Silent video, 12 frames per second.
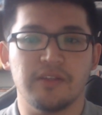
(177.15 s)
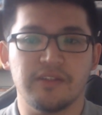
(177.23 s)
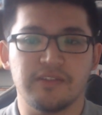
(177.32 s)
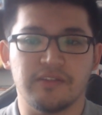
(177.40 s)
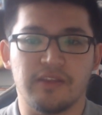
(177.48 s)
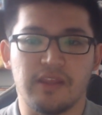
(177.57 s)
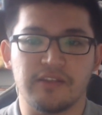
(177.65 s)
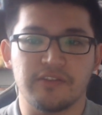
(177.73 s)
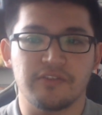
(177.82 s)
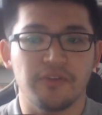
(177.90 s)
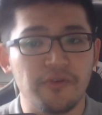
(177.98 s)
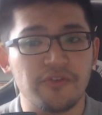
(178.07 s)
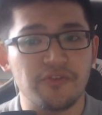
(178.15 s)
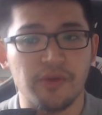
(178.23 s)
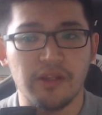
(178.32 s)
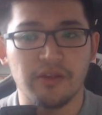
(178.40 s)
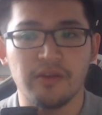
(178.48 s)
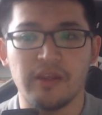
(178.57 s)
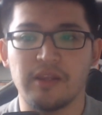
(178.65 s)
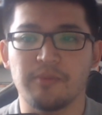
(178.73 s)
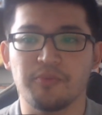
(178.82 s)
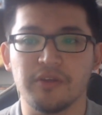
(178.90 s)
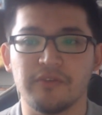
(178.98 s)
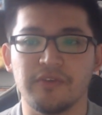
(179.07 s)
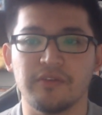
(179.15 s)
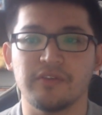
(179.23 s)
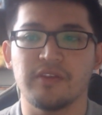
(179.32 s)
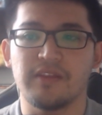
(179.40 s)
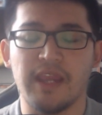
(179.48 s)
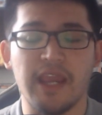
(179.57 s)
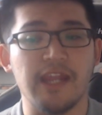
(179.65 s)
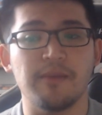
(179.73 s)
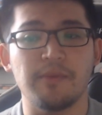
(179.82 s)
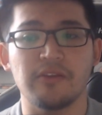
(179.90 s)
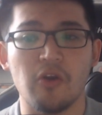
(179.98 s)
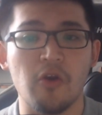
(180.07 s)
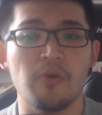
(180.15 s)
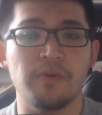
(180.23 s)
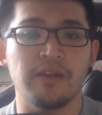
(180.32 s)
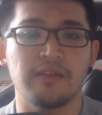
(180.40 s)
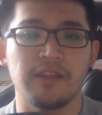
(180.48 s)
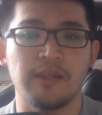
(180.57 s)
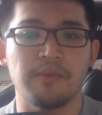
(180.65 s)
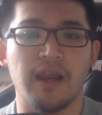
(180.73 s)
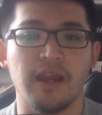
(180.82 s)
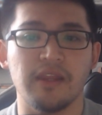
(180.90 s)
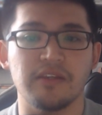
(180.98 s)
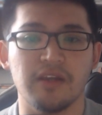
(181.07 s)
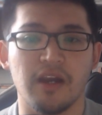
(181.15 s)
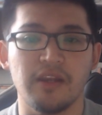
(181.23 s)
Releases its third trailer, and it previews the anime's opening theme I Got